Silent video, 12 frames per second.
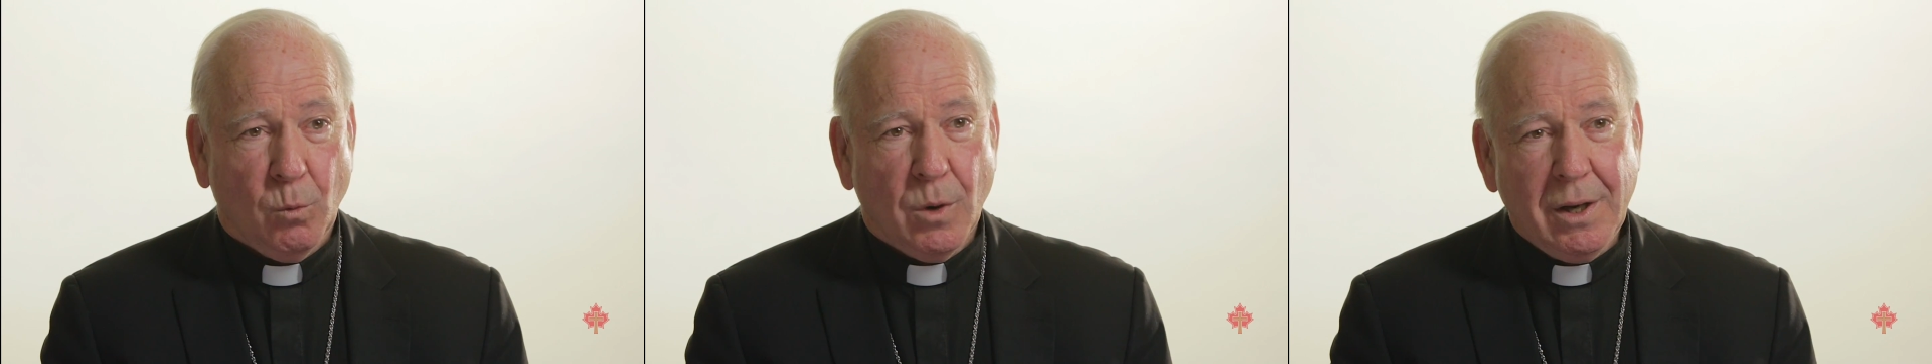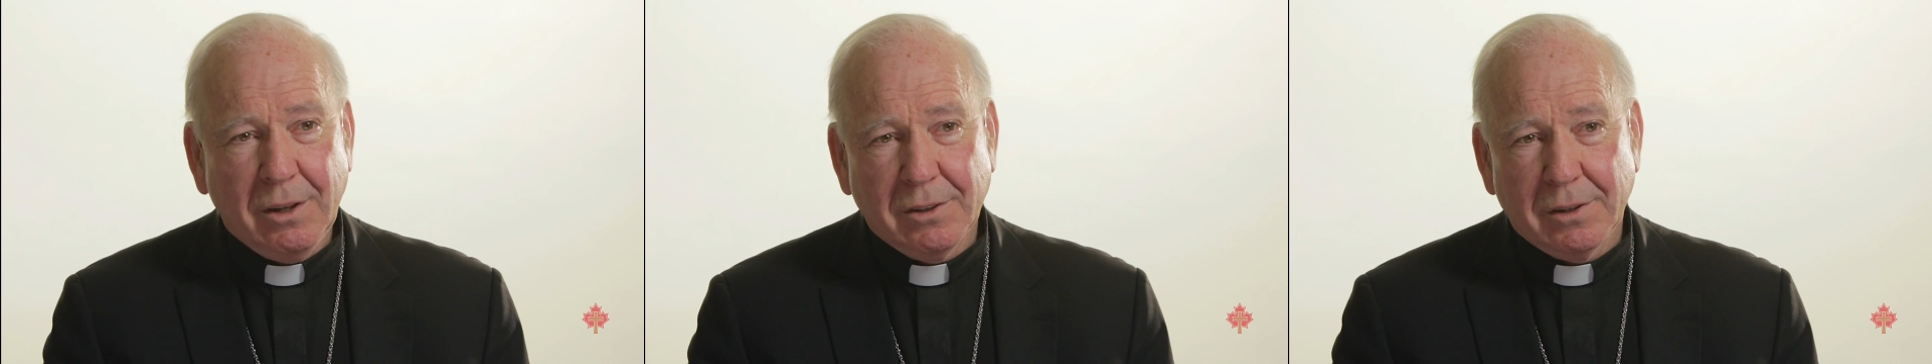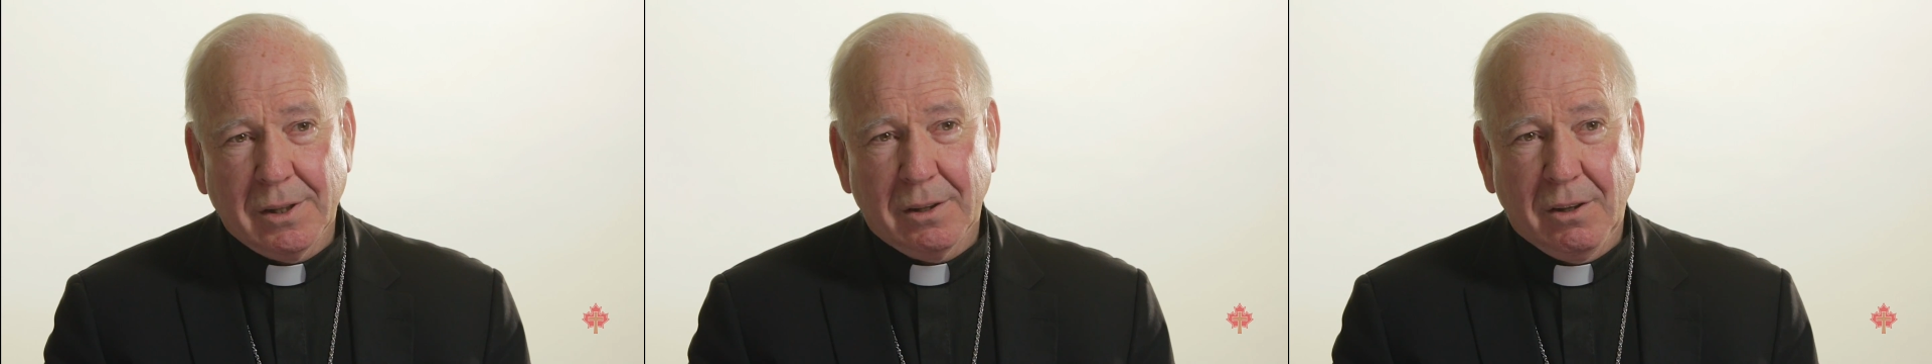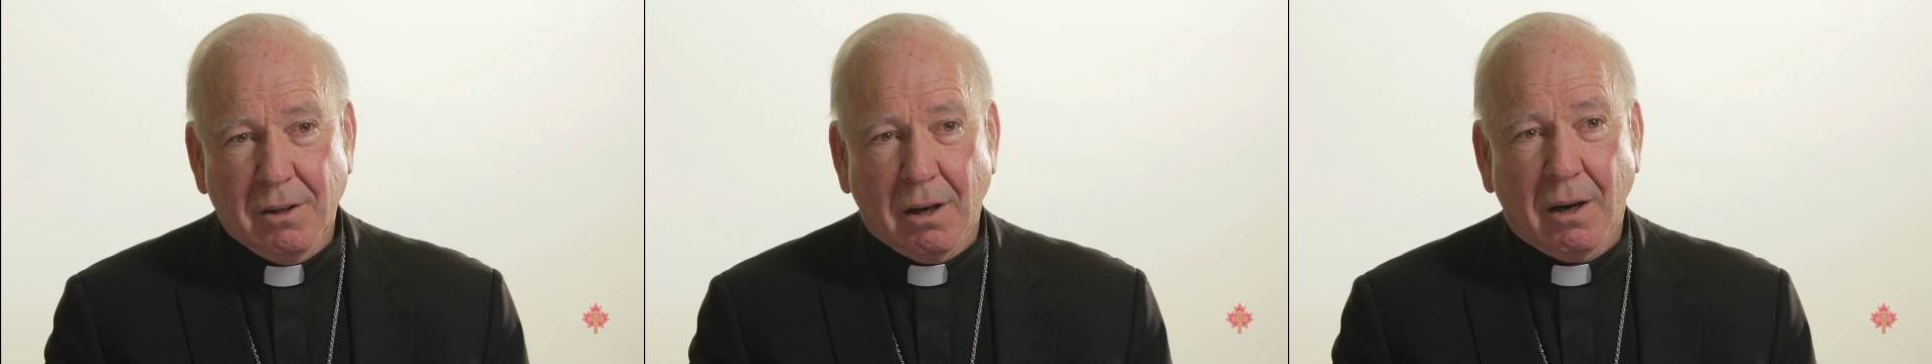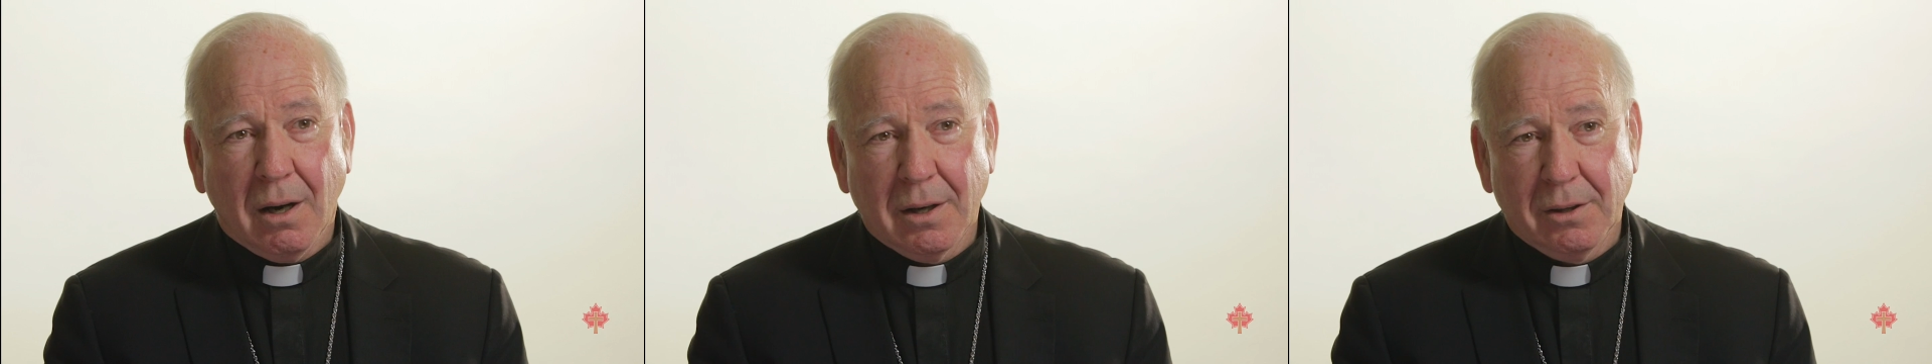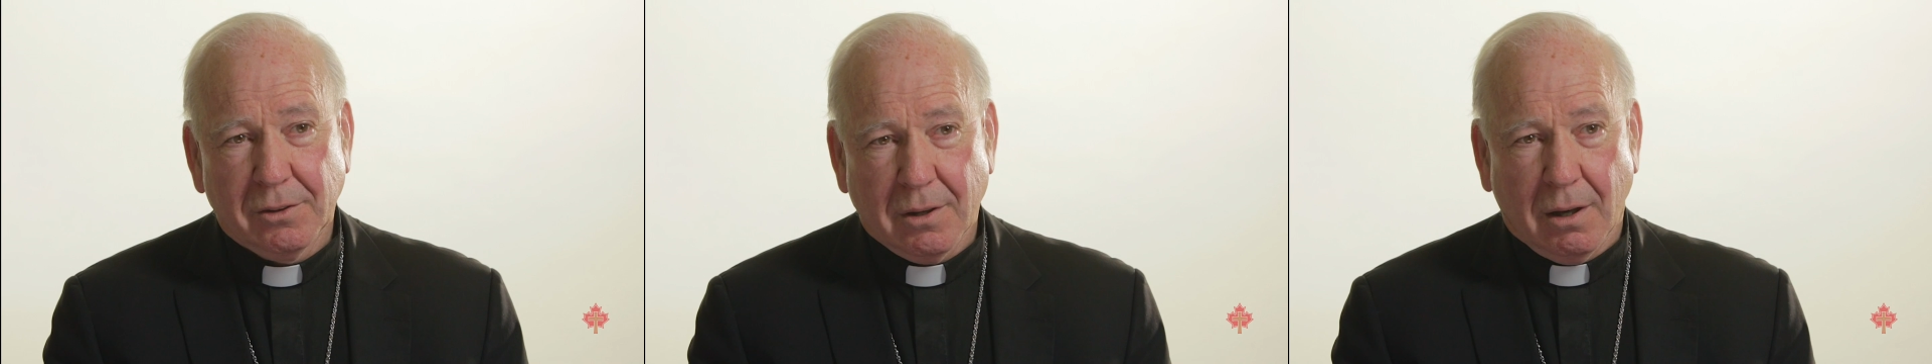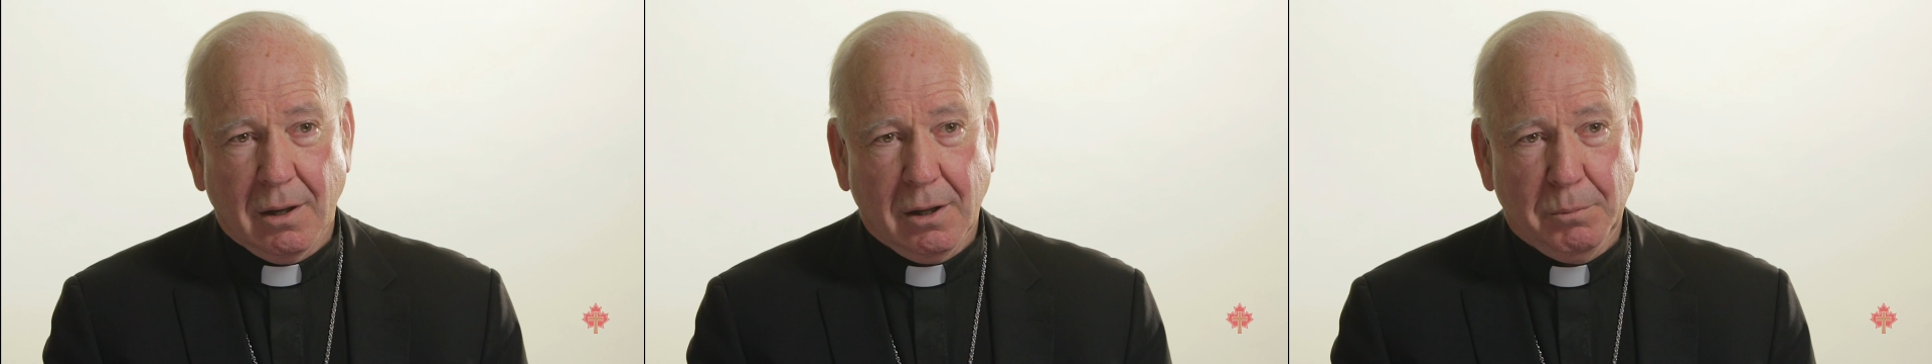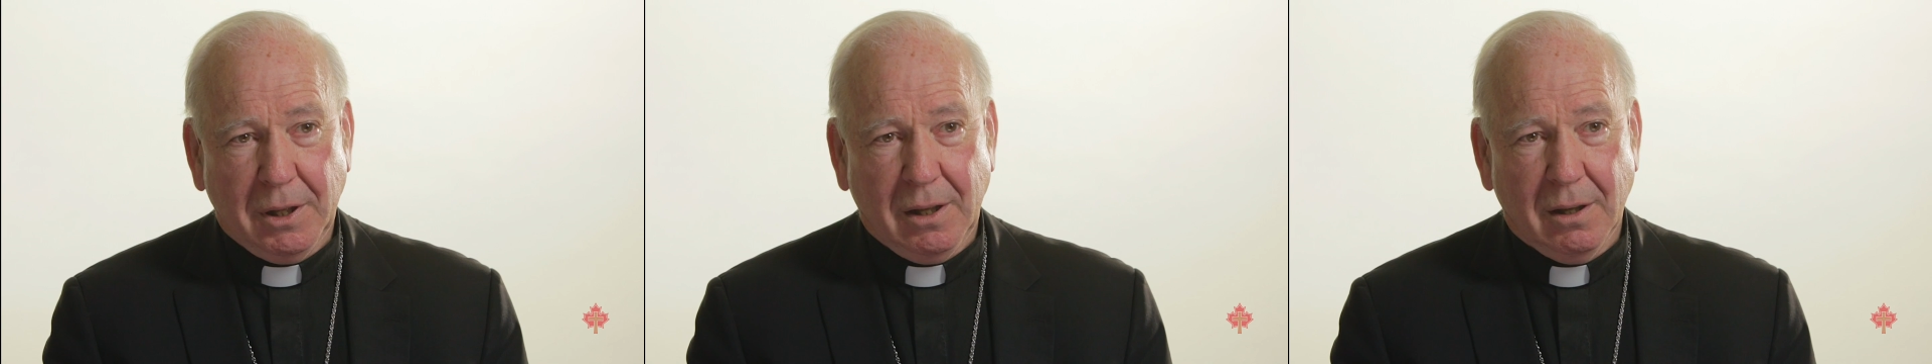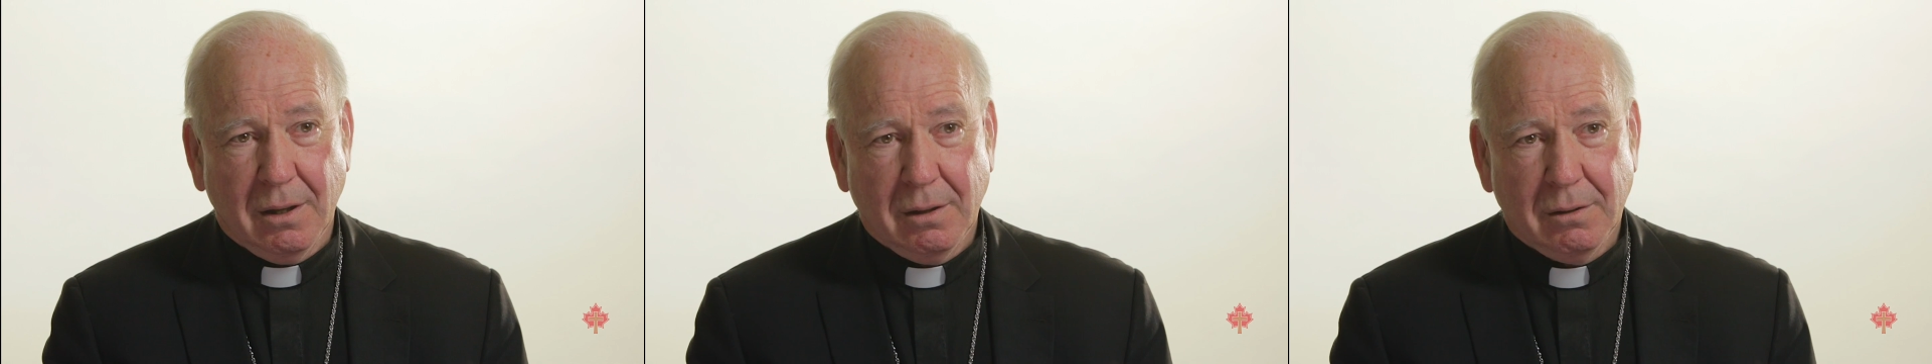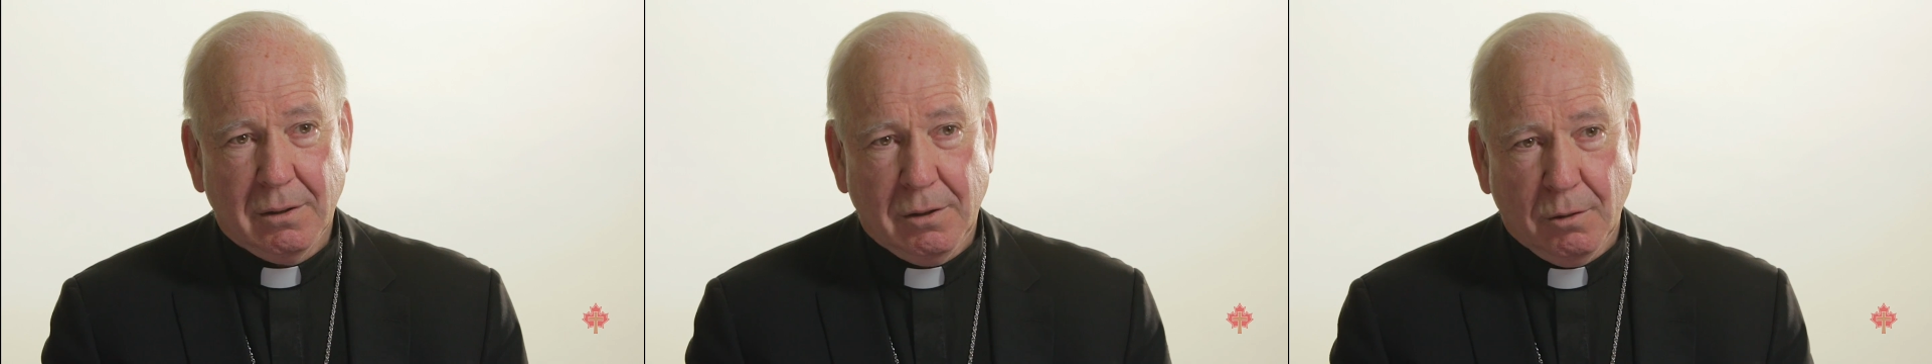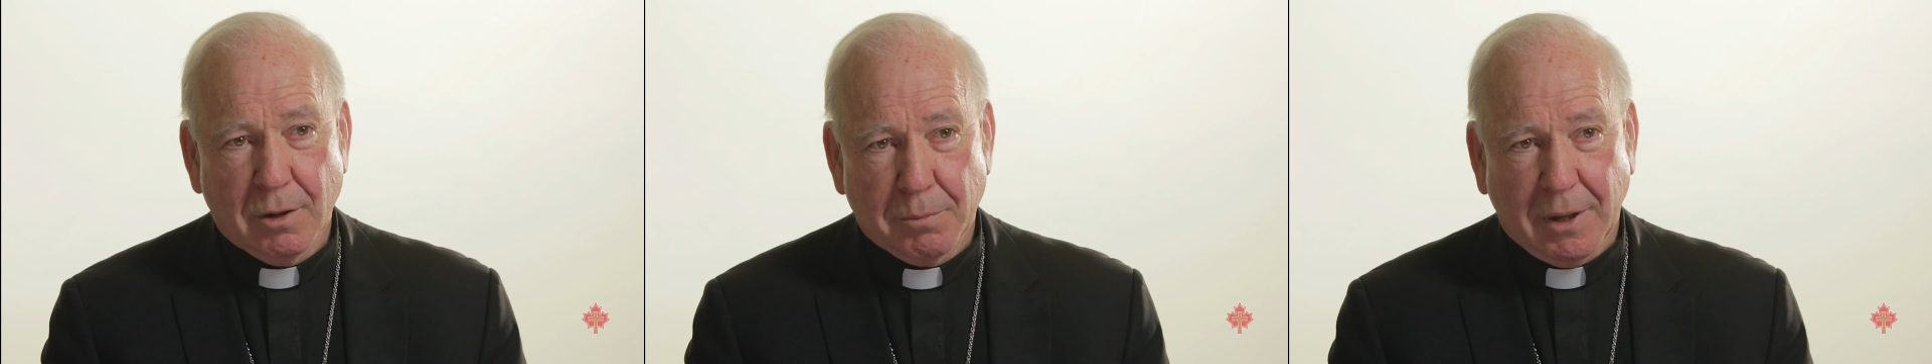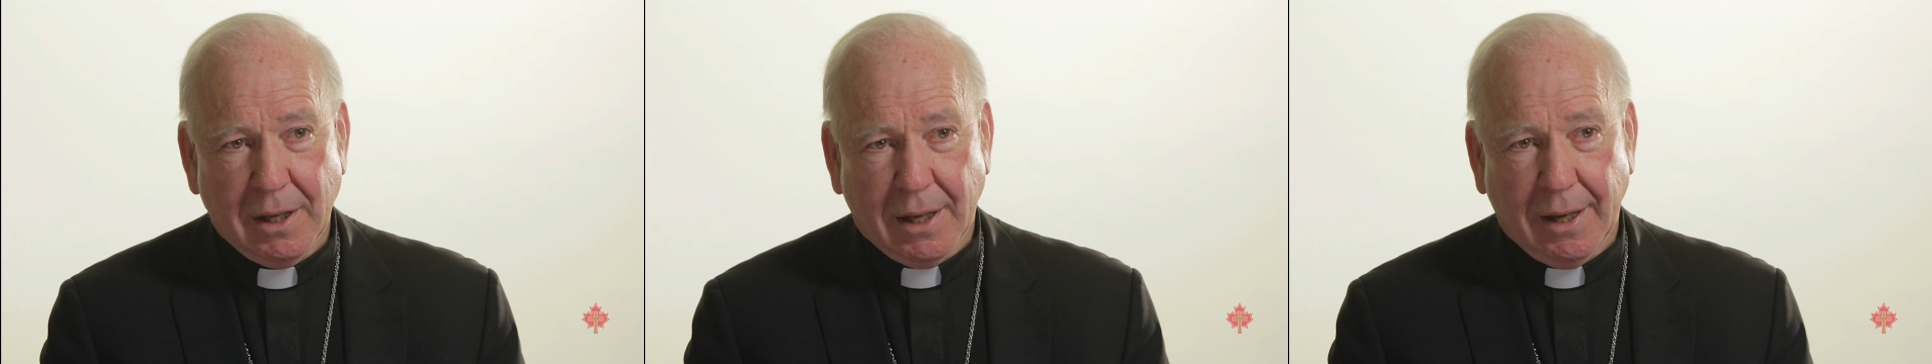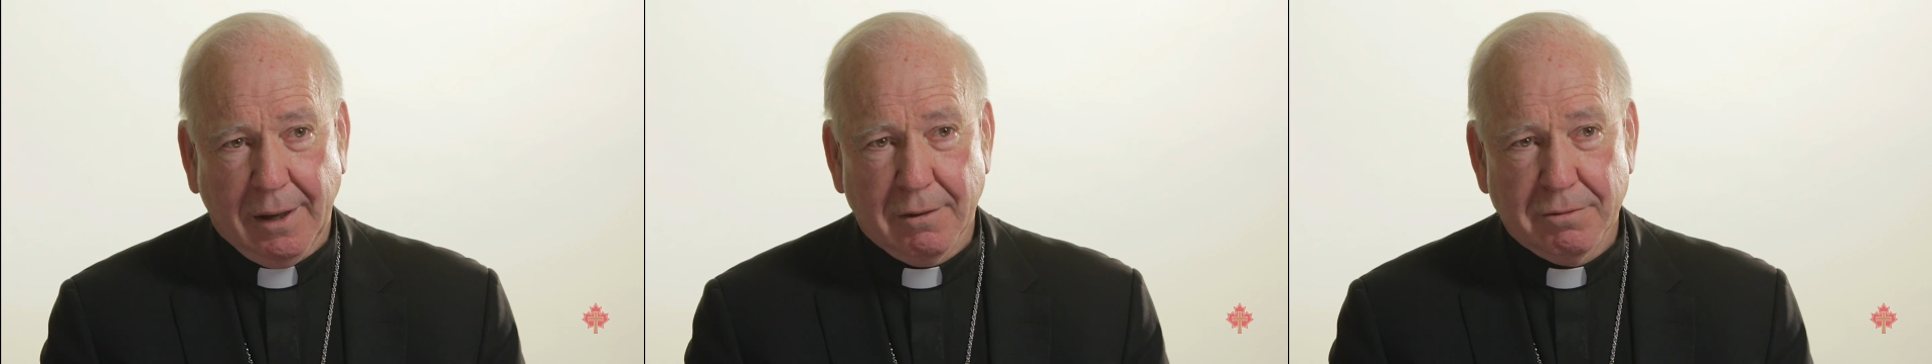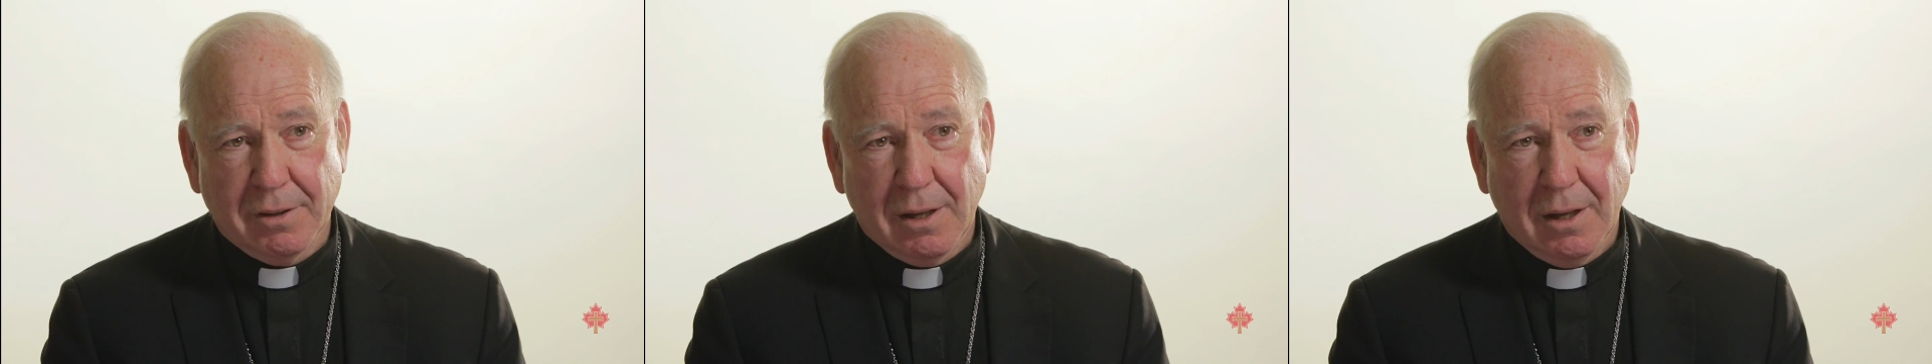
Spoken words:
What is it that God is calling me to do with my life?